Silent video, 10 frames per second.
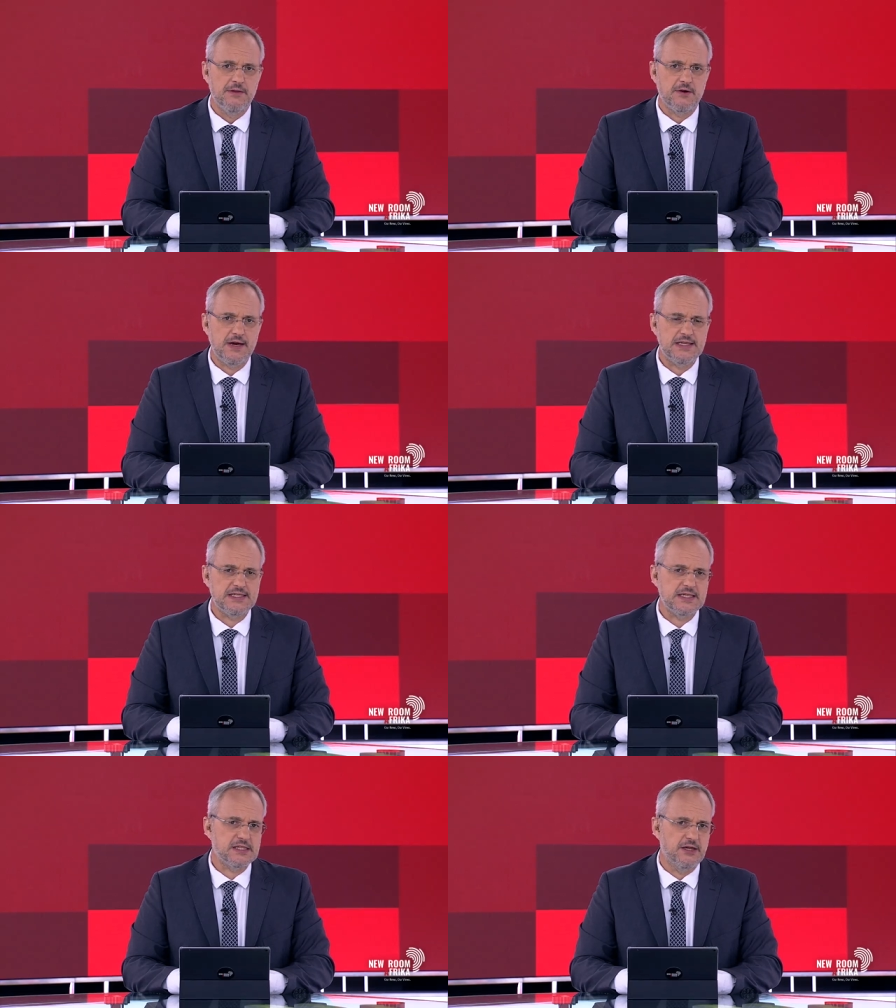The grade
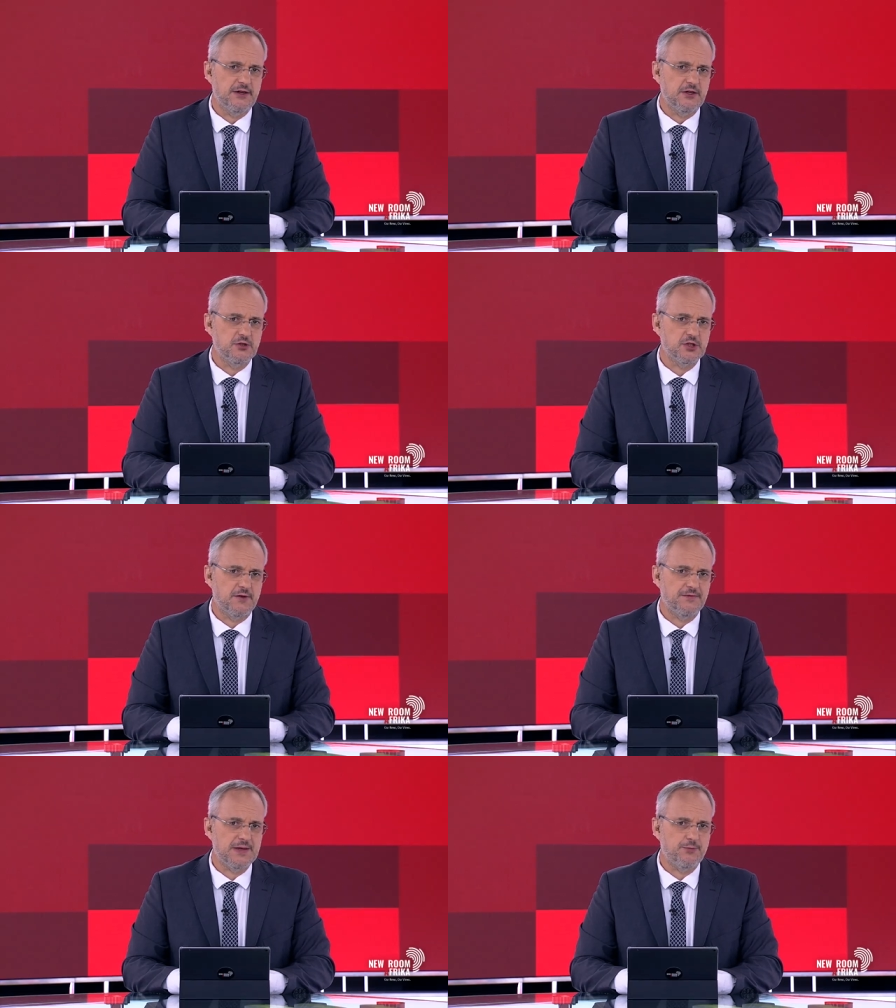six learner who
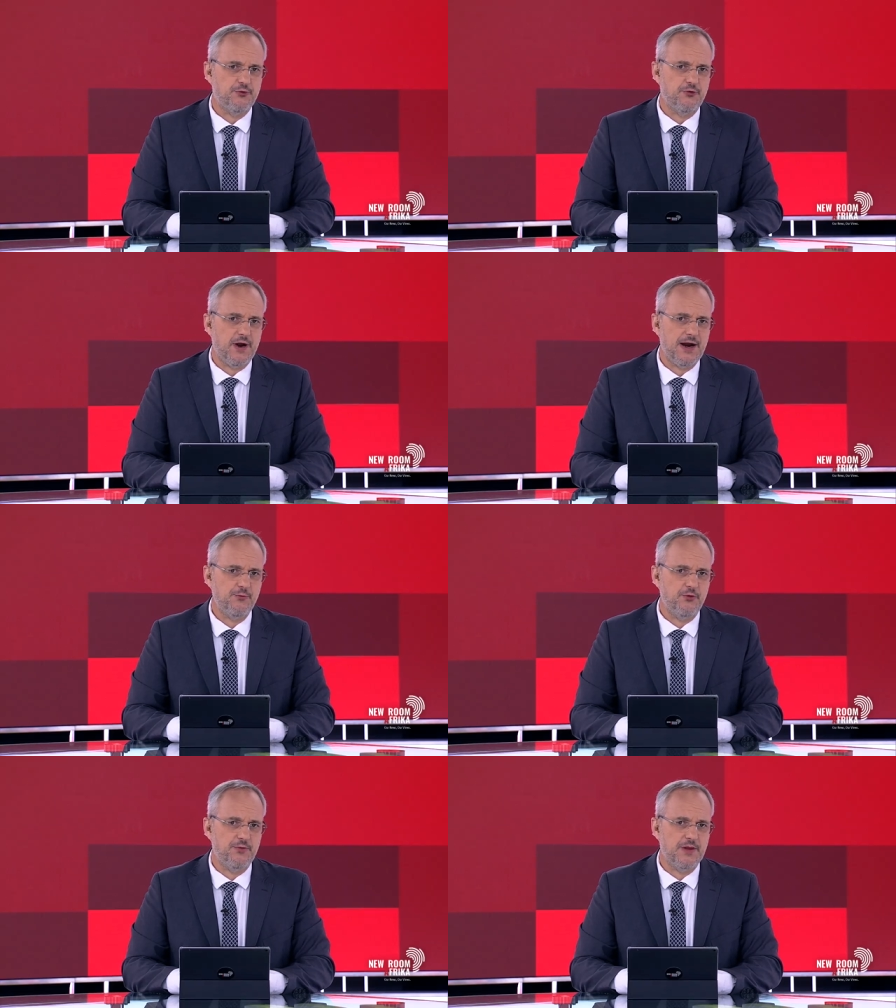shot the,
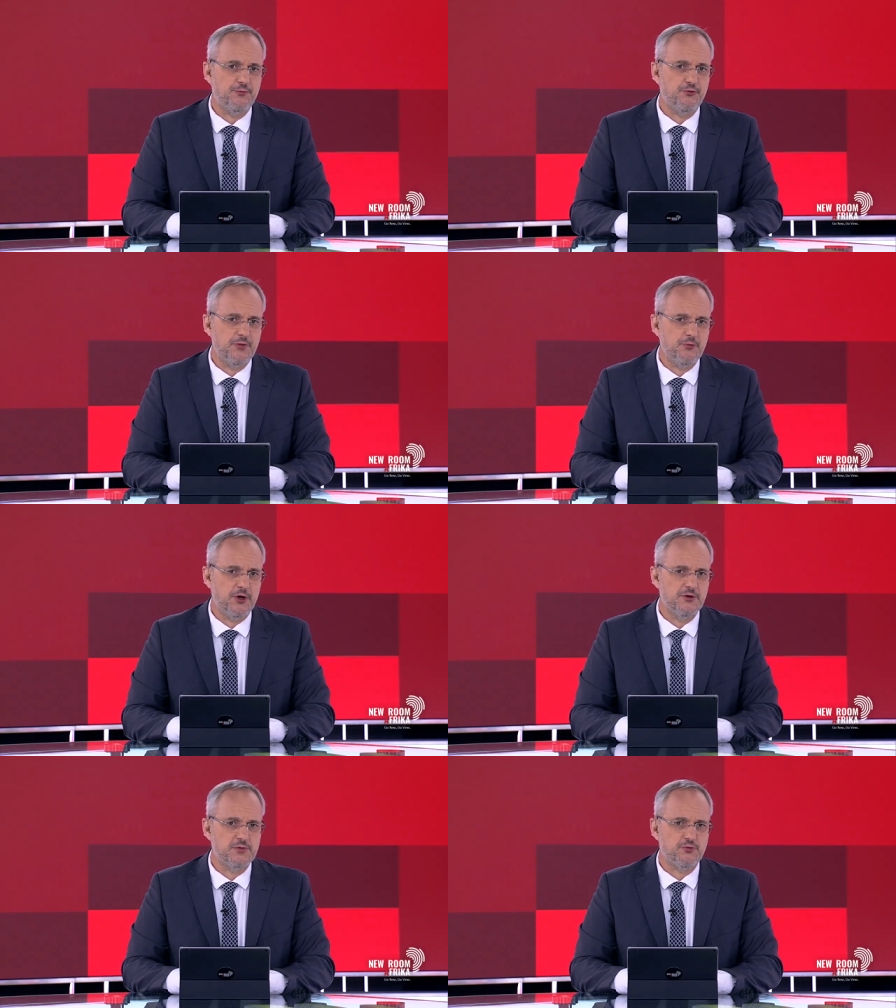the
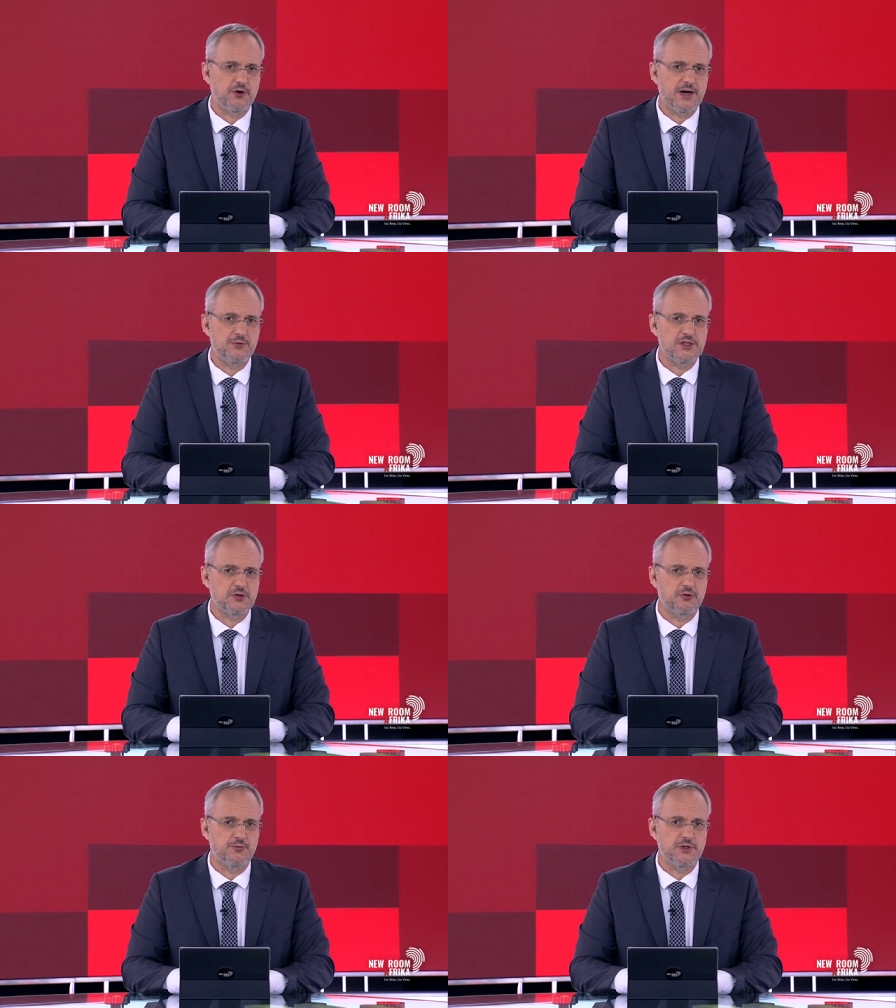Primrose Primary
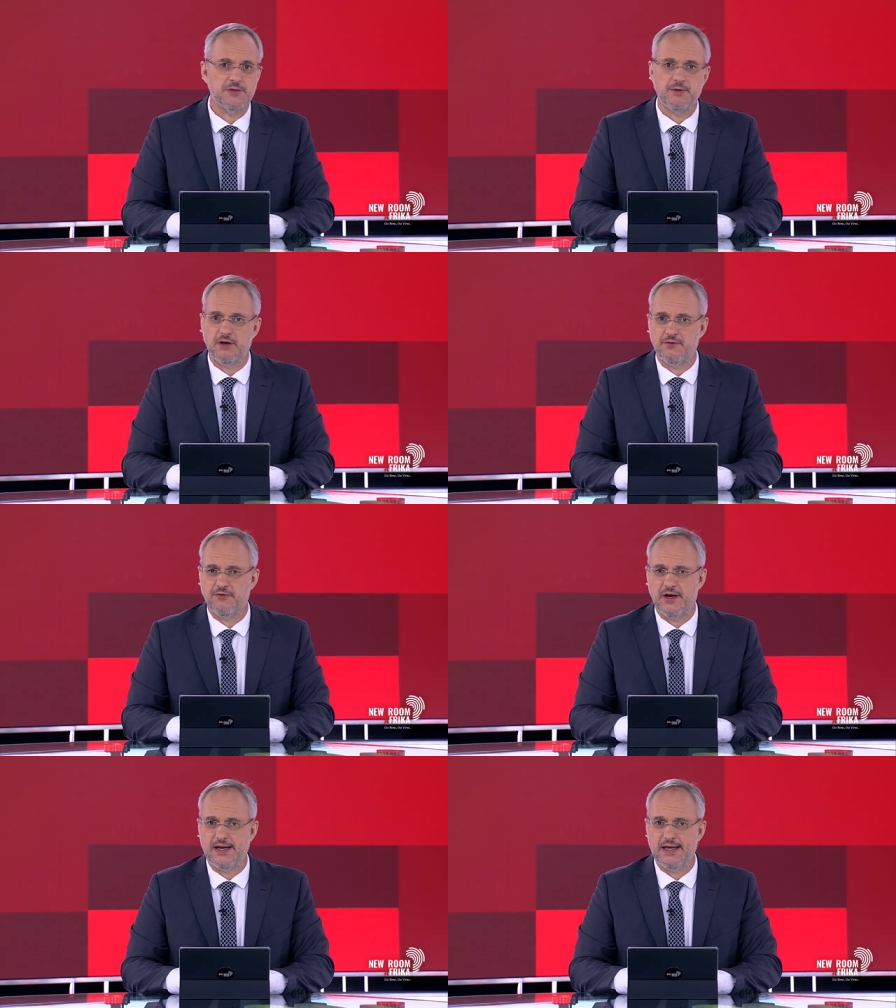School principal on
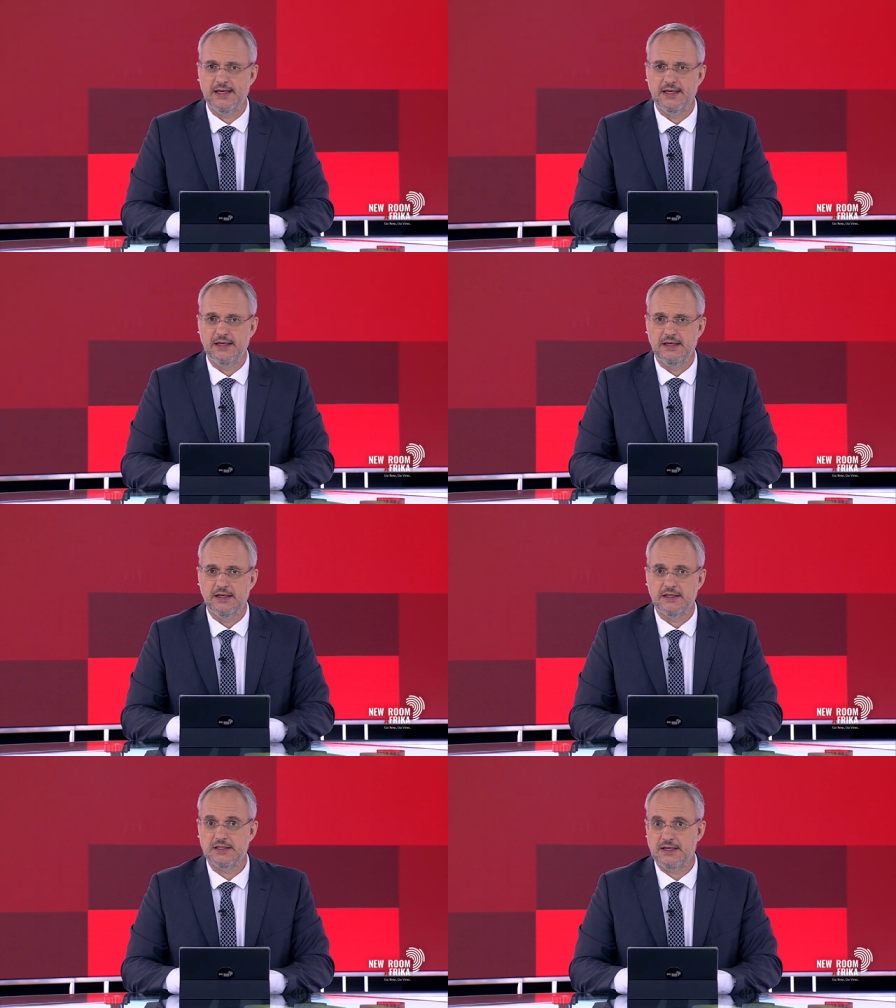Friday
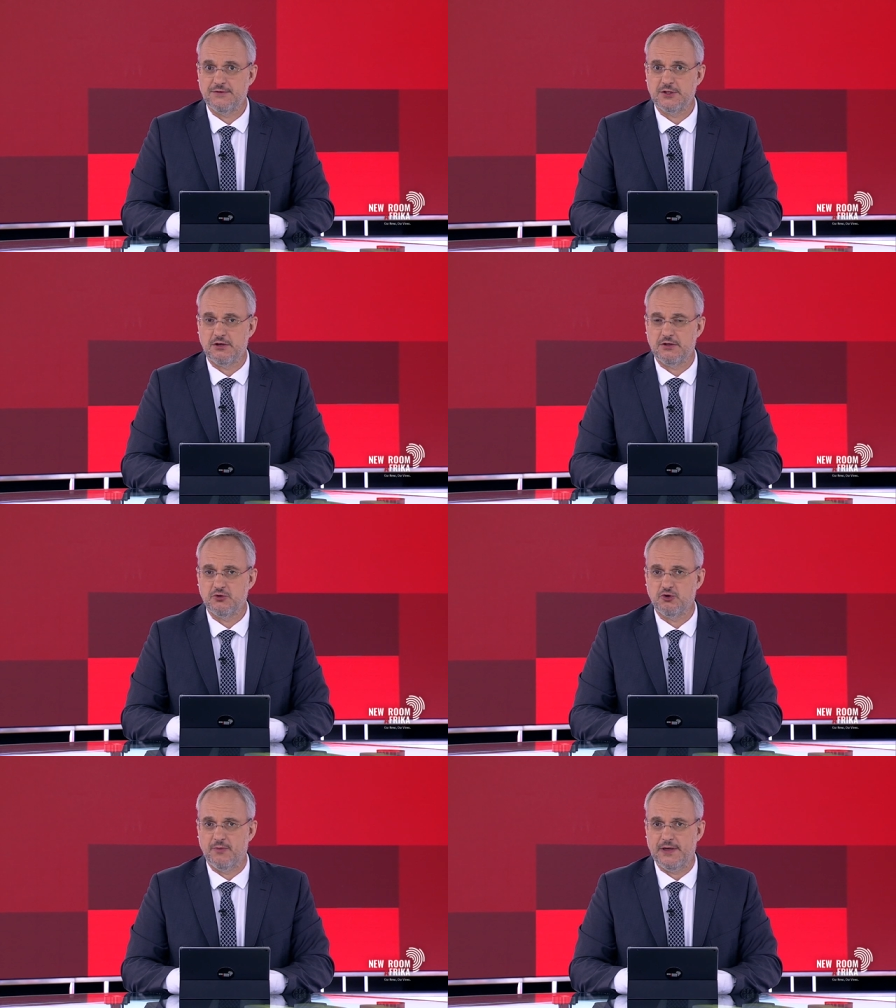has left shock and
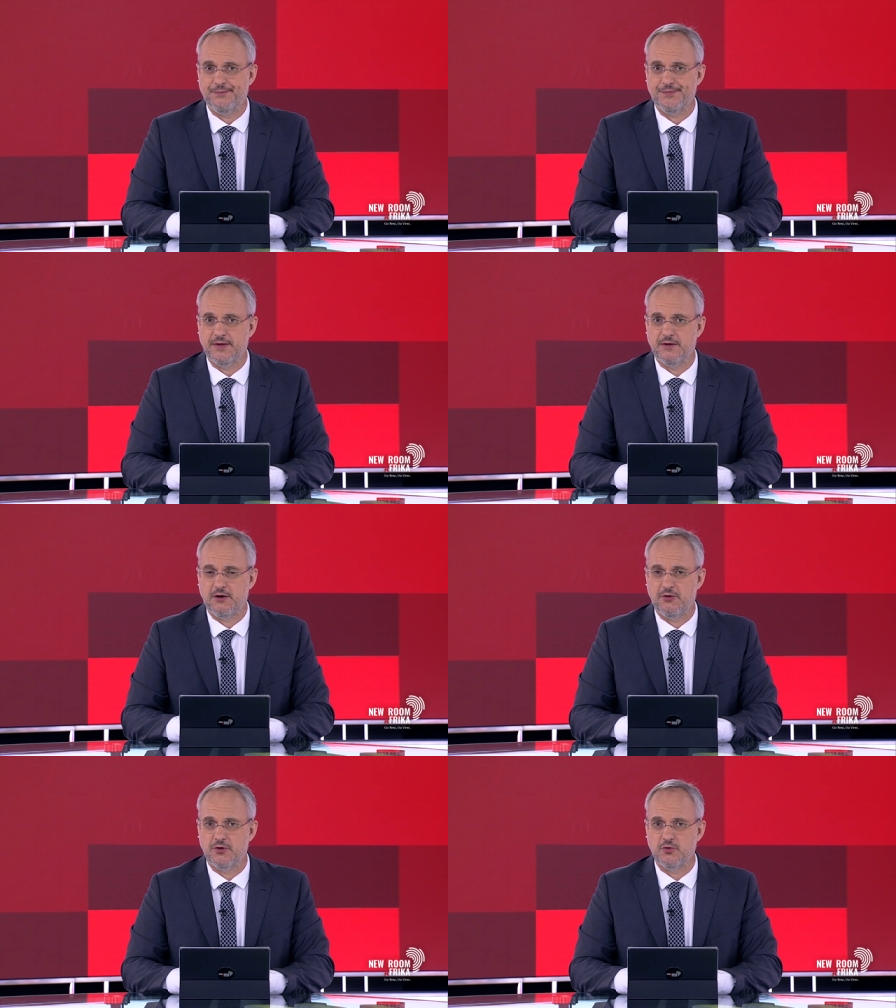trauma in the
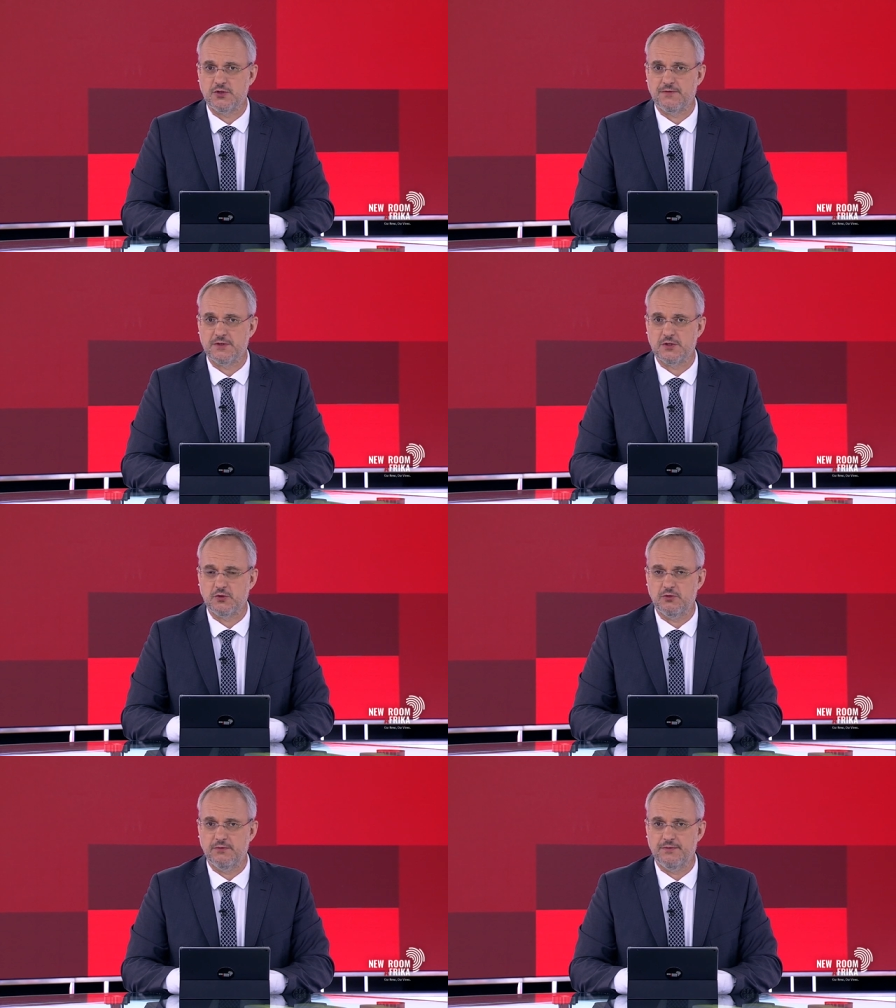corridors of the school.